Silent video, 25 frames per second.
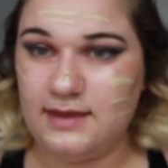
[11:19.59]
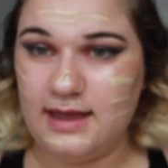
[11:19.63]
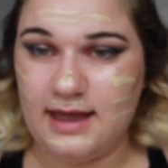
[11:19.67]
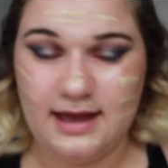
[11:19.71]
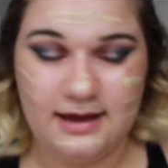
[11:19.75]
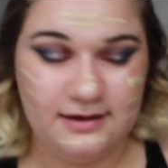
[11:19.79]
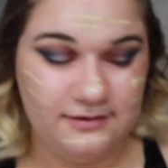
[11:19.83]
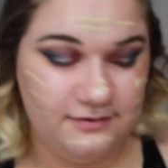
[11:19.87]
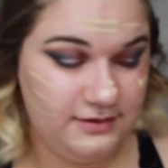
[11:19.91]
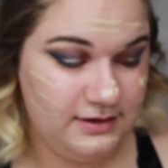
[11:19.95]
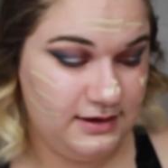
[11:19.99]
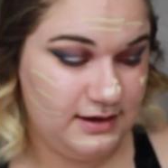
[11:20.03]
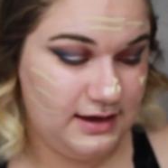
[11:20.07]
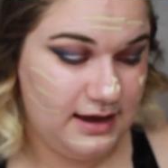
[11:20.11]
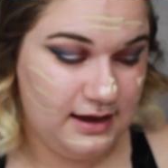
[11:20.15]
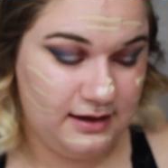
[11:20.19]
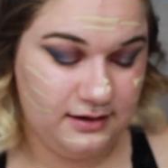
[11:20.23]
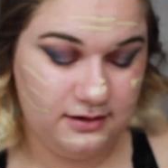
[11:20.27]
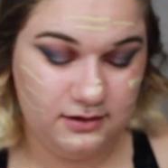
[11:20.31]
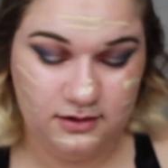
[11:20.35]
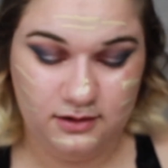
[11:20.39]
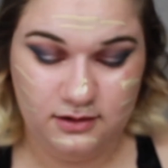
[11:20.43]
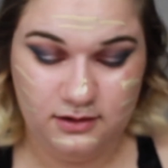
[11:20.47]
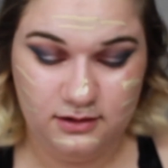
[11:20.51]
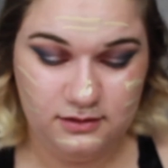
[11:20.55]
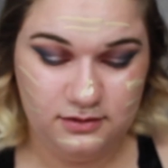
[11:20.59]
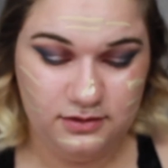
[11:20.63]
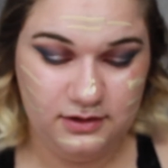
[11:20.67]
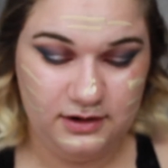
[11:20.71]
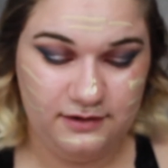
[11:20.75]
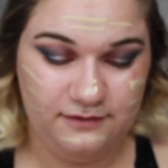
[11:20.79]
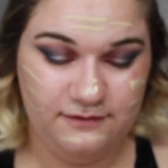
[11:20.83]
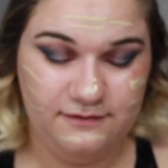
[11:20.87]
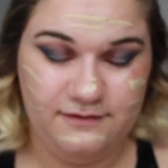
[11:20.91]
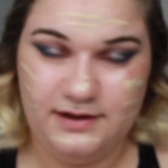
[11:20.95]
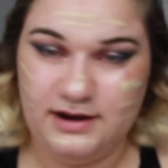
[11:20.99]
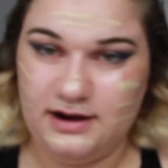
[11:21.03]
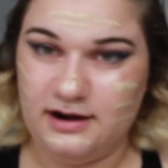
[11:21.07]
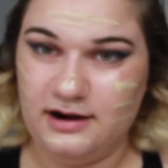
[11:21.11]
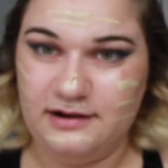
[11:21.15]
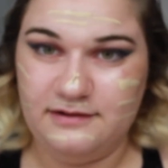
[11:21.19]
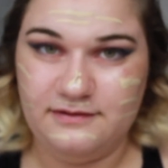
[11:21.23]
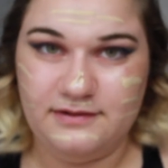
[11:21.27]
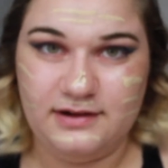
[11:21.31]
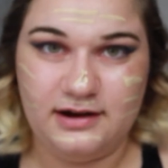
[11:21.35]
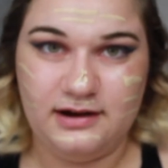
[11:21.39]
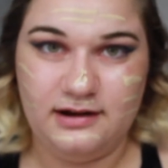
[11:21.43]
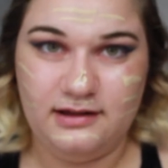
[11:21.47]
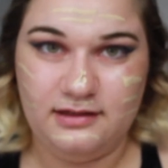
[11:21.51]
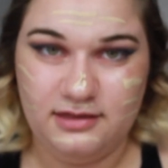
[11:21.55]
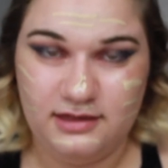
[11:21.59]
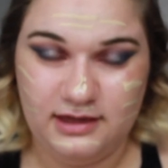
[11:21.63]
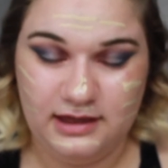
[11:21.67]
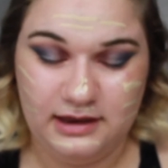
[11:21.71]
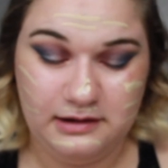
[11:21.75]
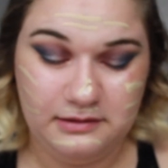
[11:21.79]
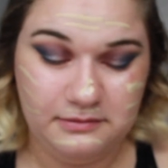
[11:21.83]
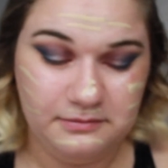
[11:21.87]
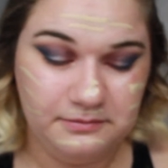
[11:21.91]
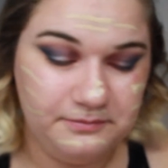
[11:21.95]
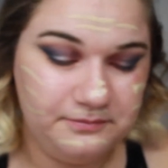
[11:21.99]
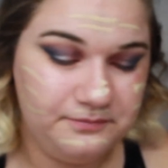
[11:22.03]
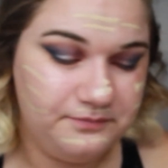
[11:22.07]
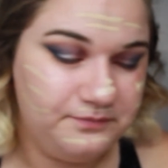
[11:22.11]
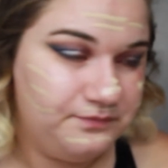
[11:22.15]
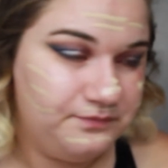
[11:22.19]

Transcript: heavy at all. They're very, very thin.